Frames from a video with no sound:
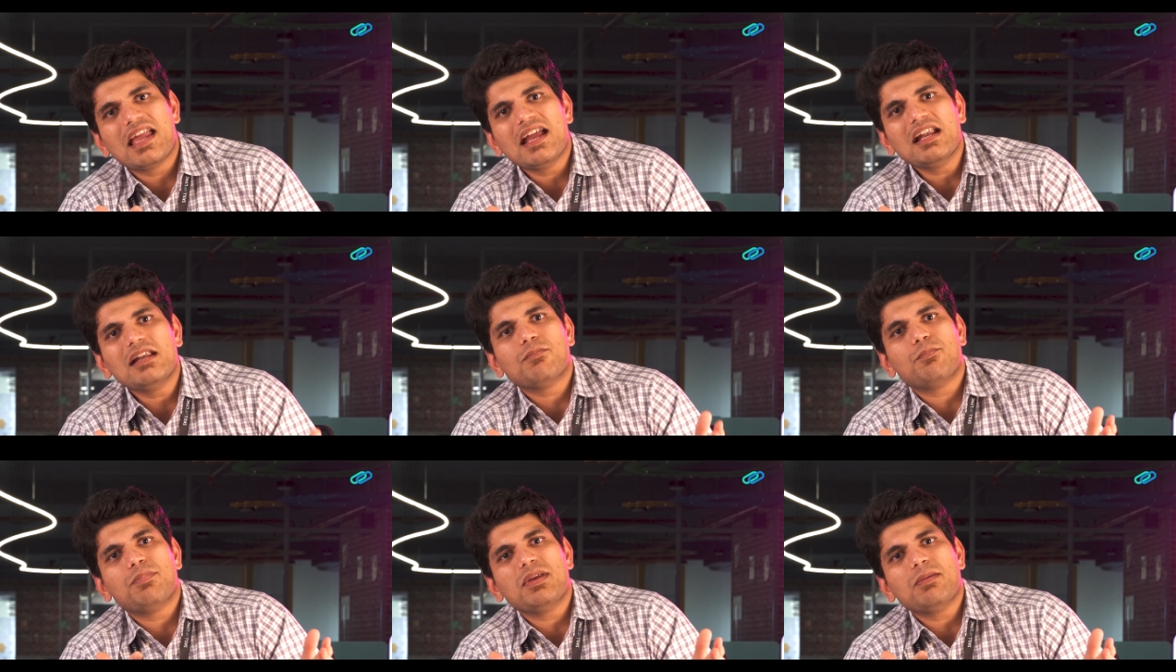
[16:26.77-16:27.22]

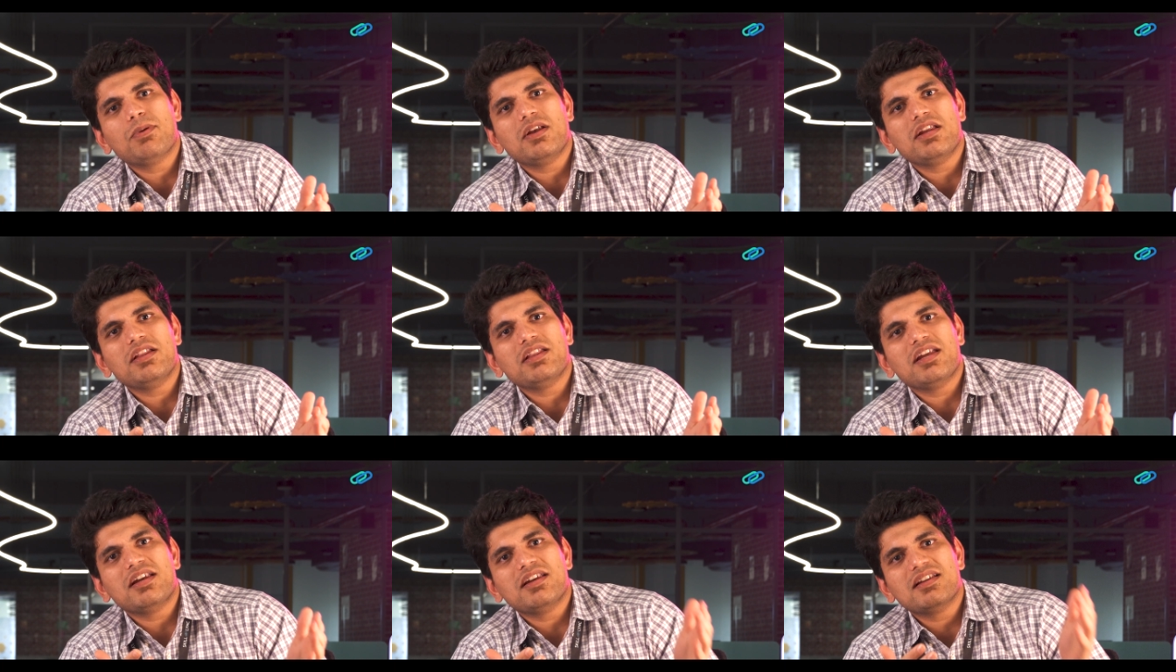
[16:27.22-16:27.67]
get
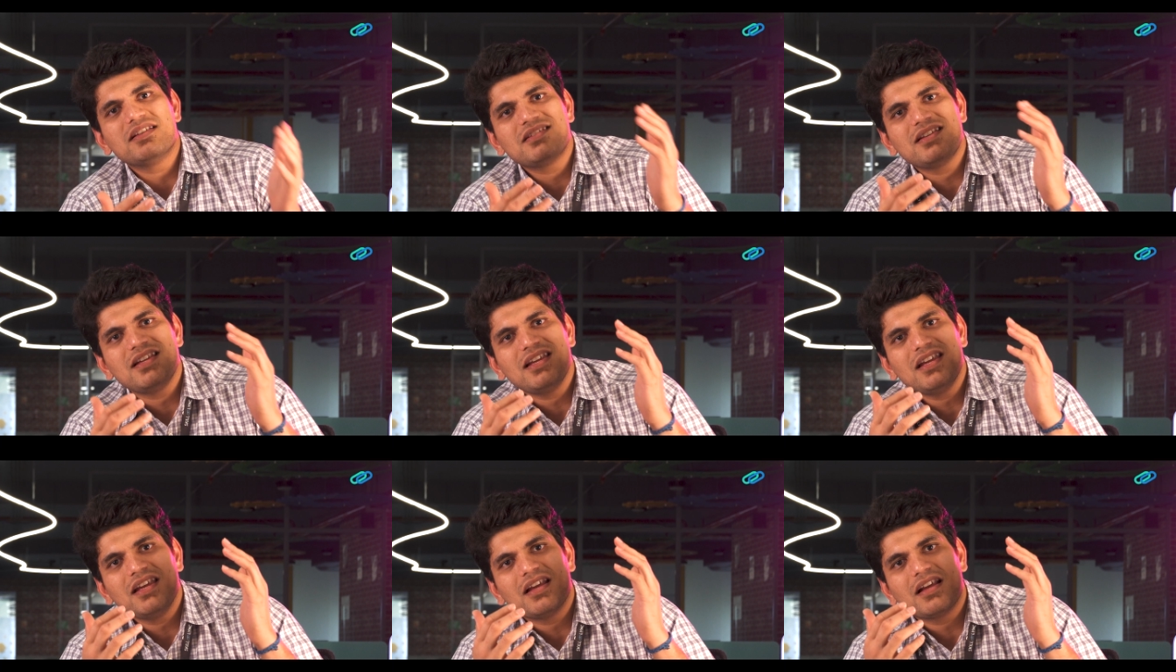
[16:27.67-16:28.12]
people in the
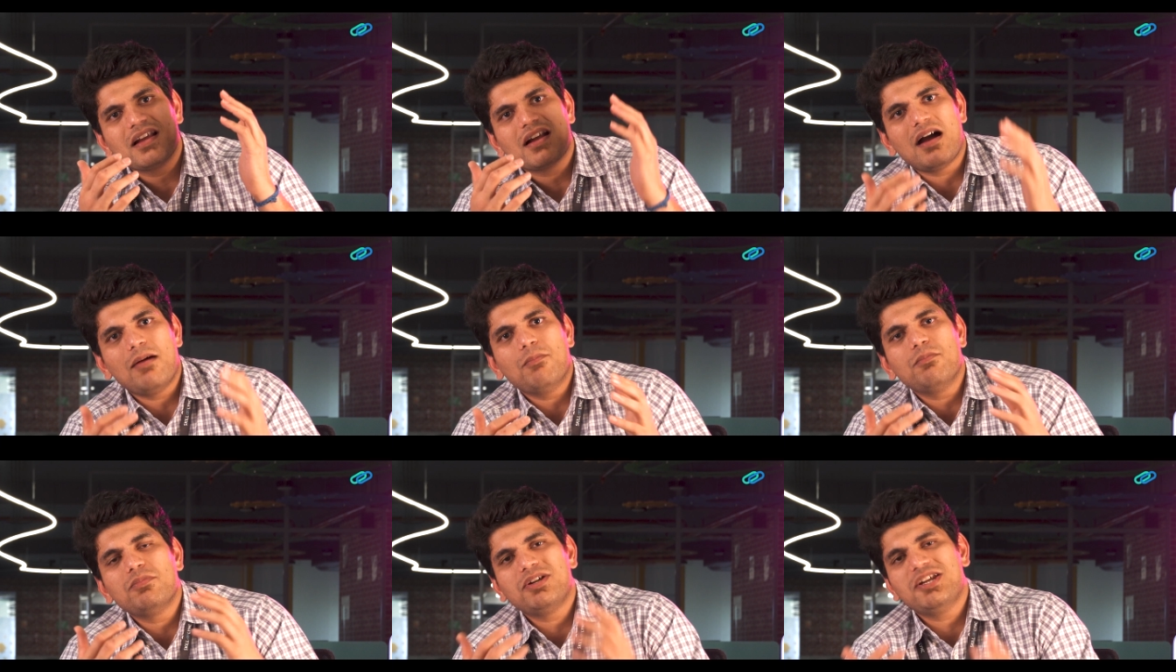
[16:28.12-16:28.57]
industry
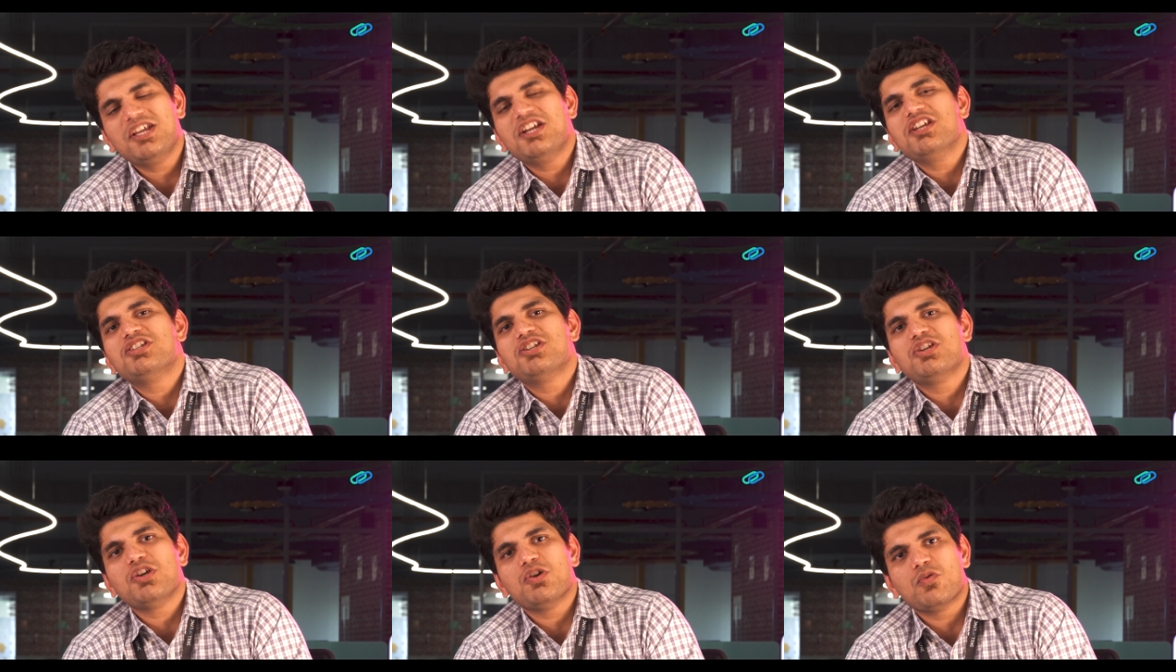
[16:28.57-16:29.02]
come
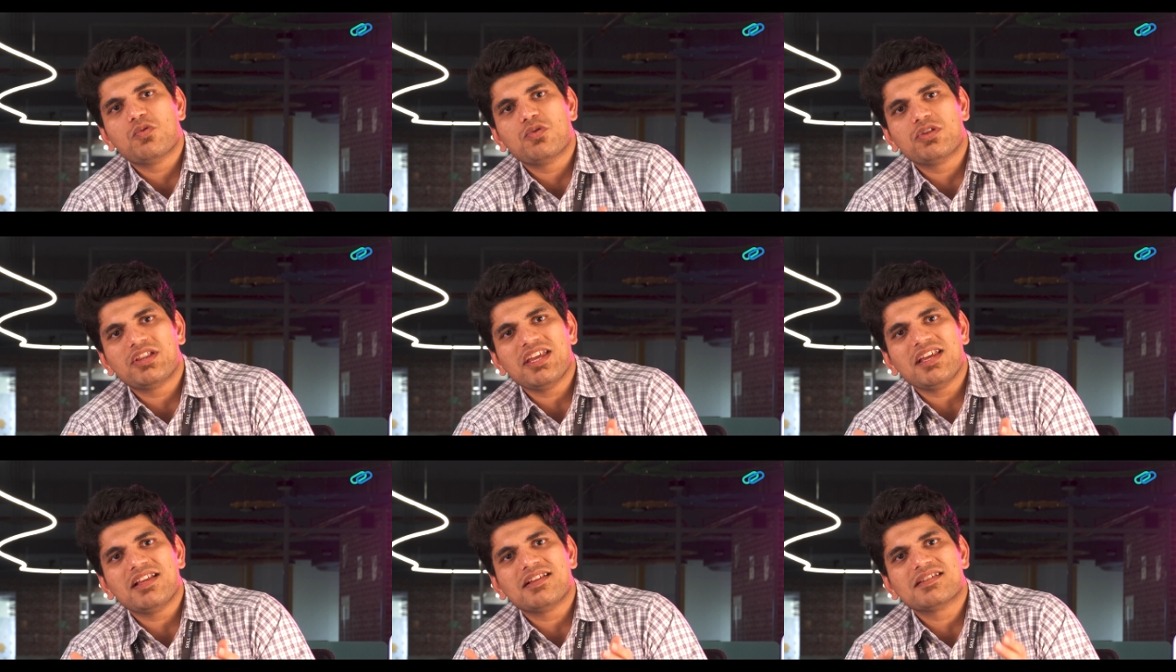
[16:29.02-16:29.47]
teach you
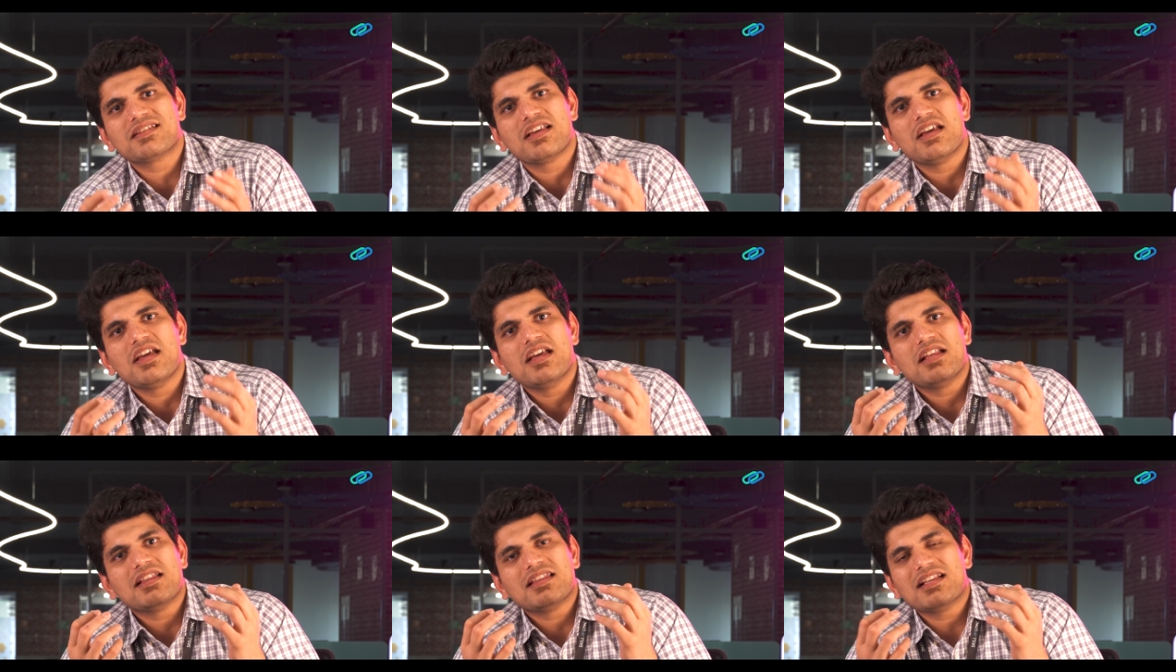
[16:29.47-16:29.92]
things
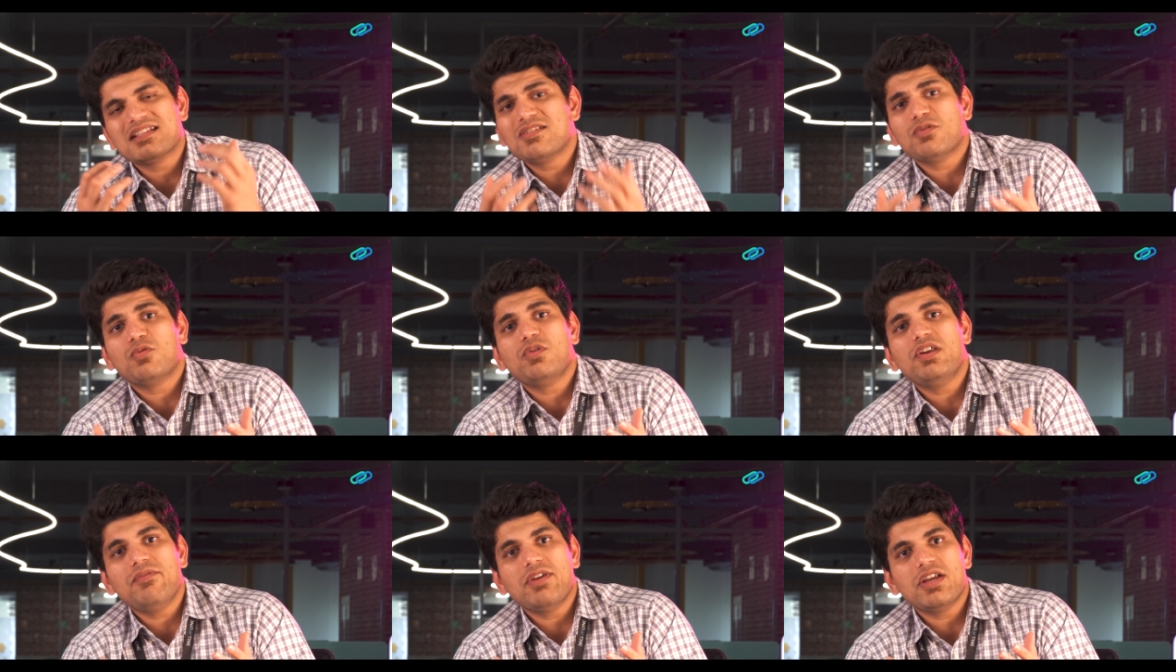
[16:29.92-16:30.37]
that's
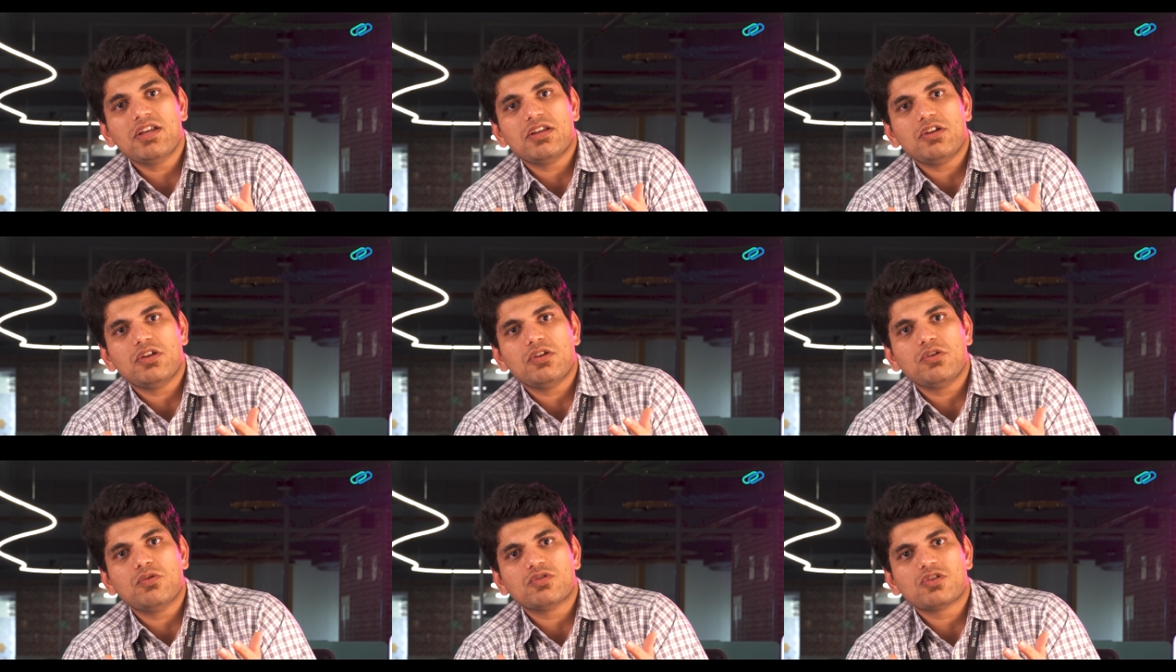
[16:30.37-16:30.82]
the only way
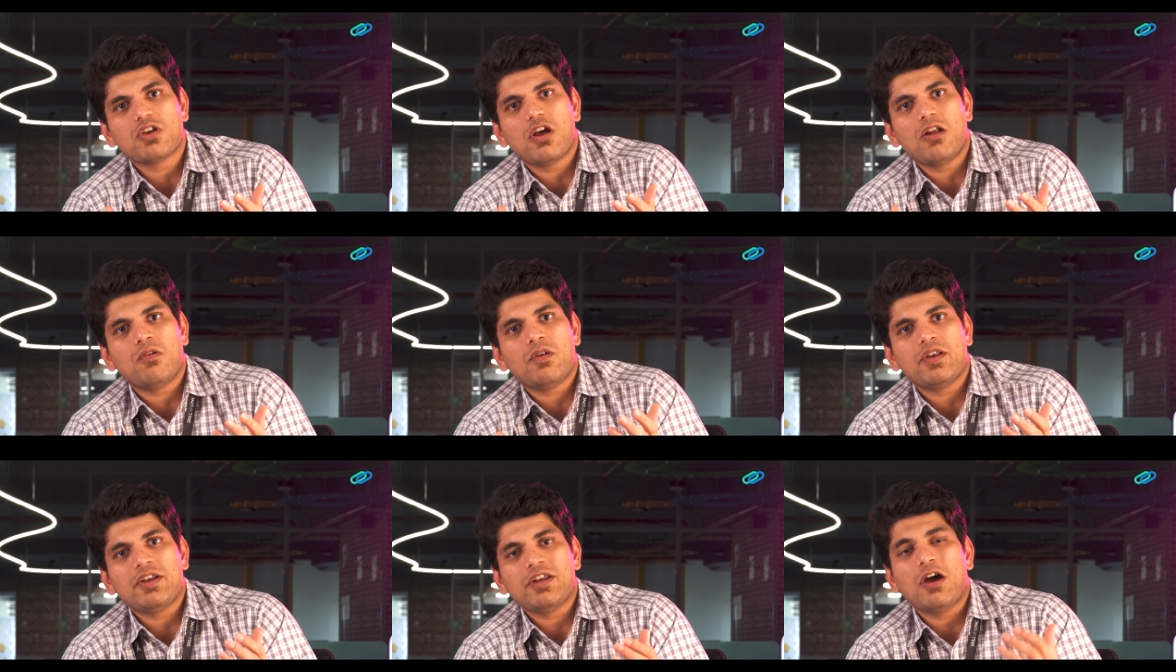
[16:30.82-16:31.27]
you
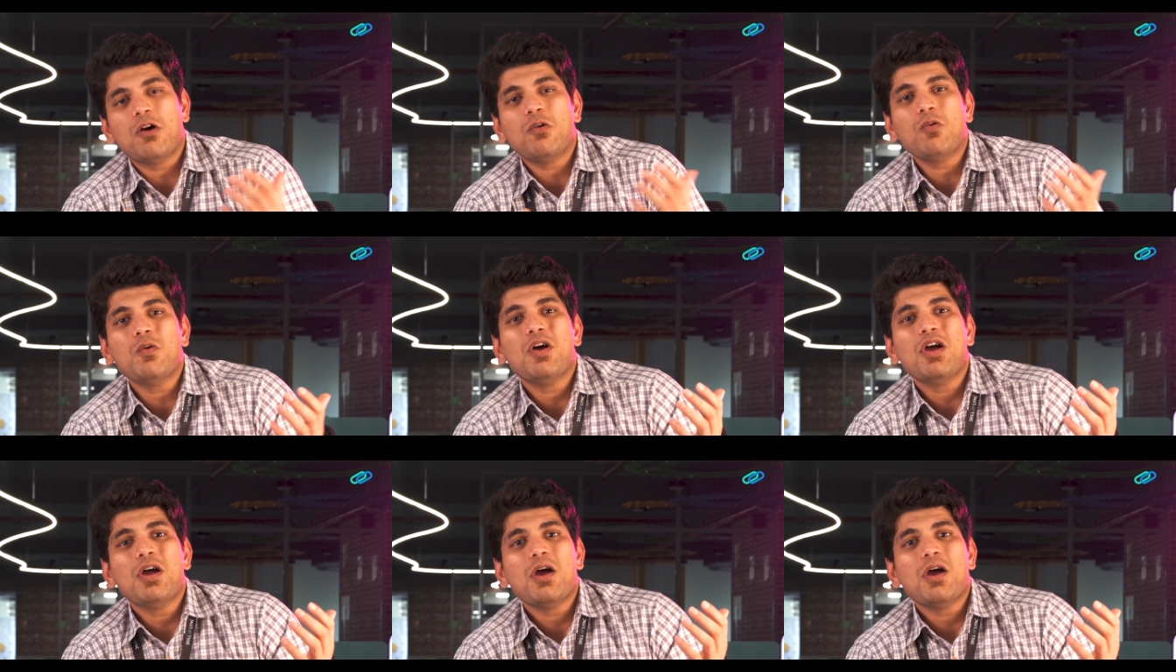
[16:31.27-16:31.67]
solve now